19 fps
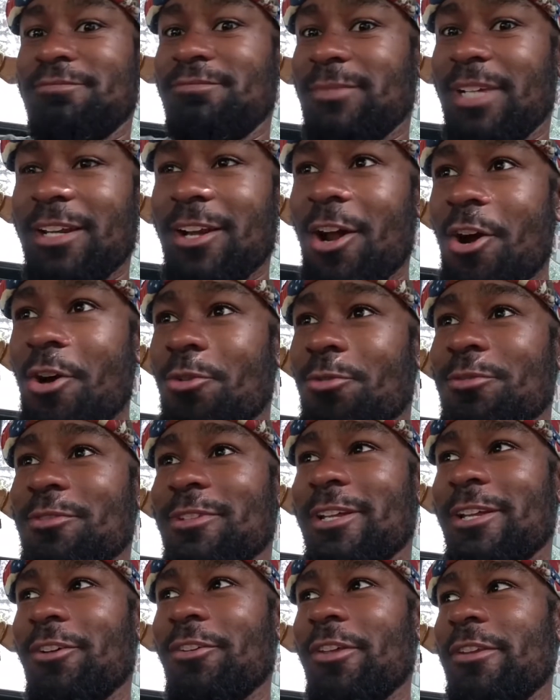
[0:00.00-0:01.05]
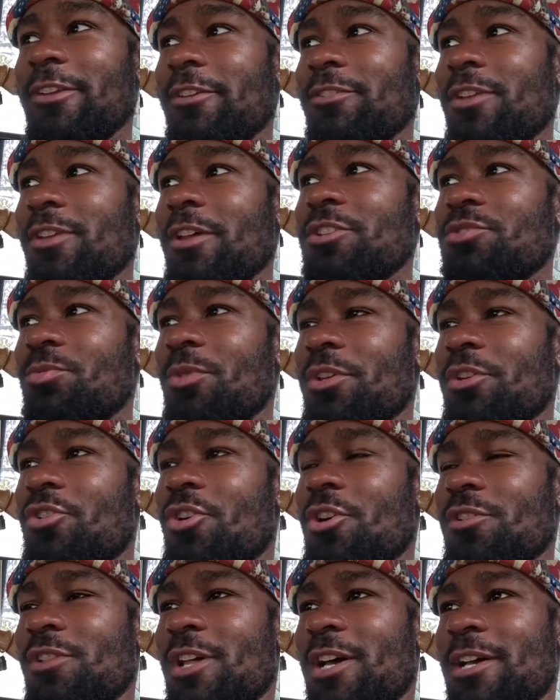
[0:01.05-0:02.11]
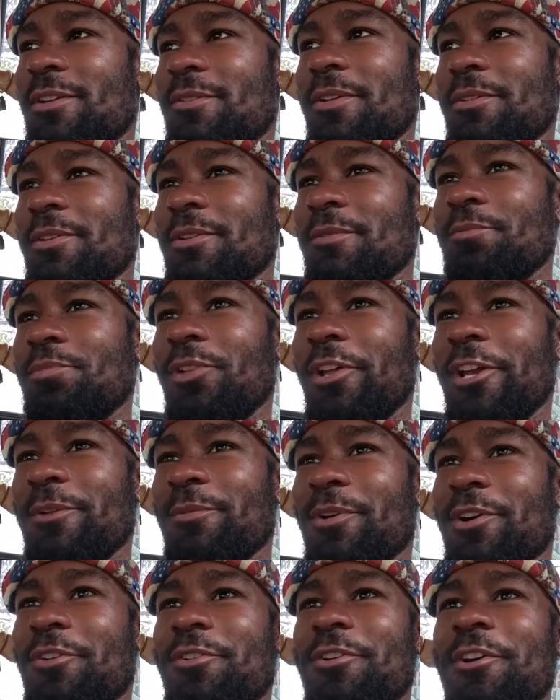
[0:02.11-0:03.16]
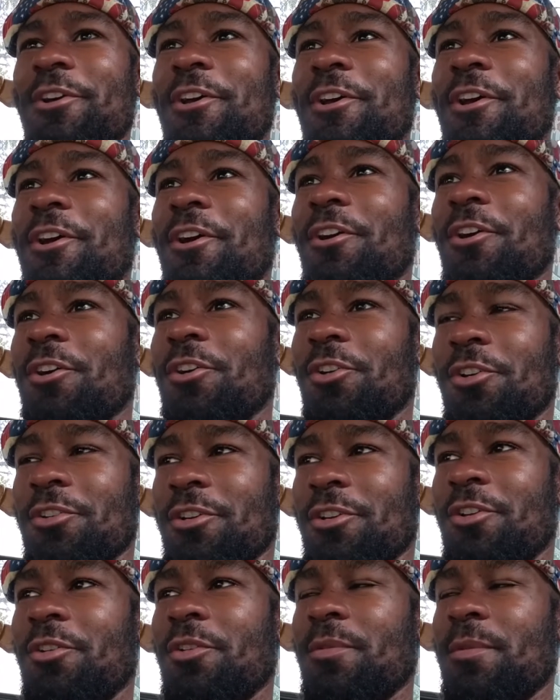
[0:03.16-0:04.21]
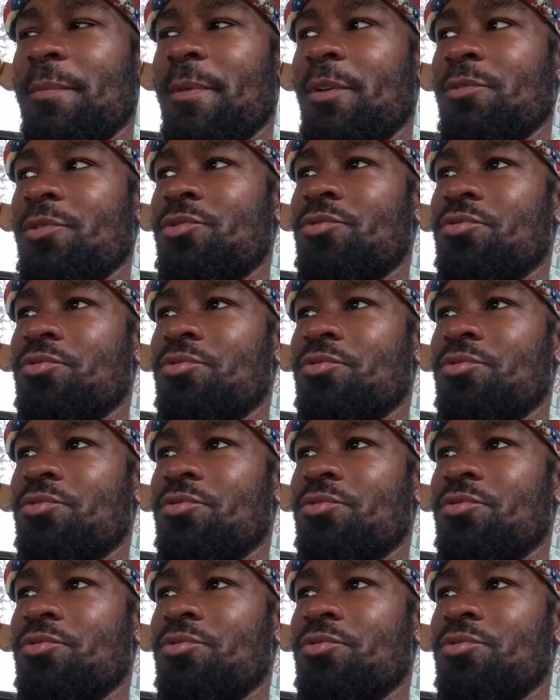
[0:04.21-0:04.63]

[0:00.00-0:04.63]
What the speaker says: They don't. You know, they just want to go online and complain about, about